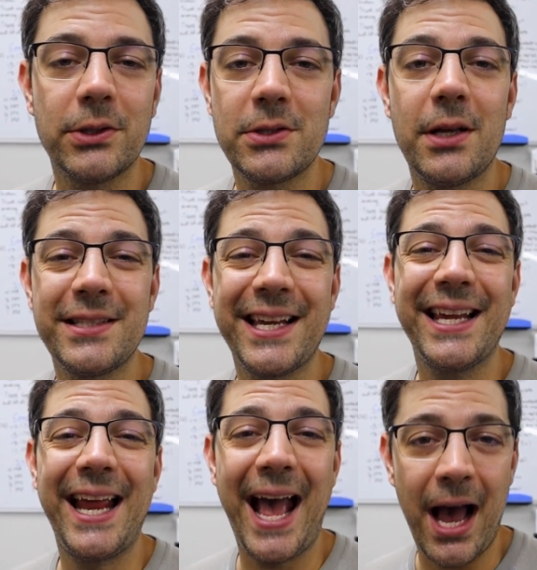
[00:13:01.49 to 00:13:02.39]
I just lost like
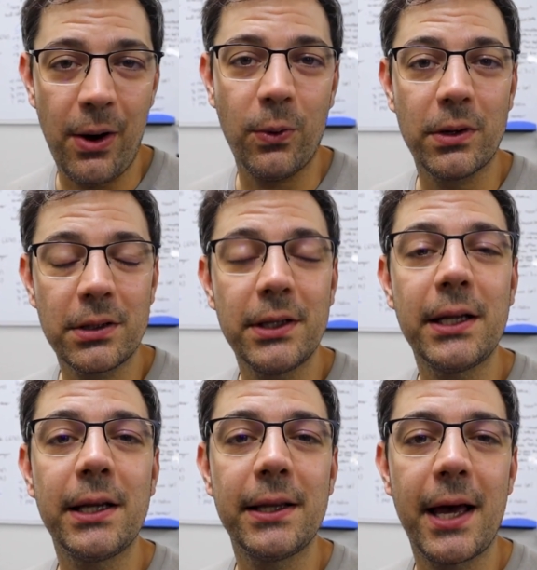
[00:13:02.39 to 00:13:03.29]
an hour
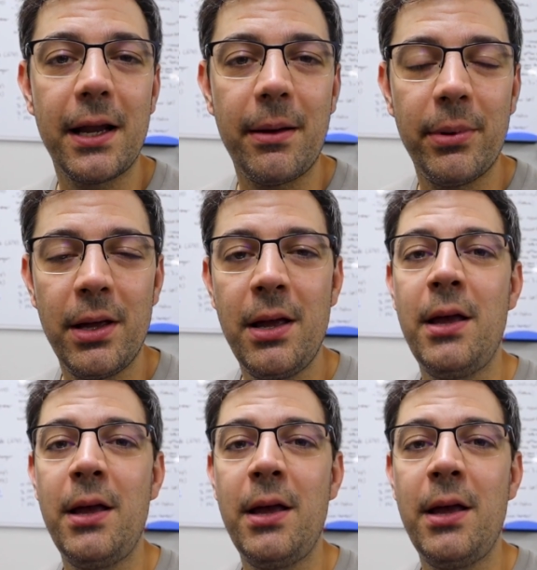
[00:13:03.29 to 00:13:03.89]
cleaning that up.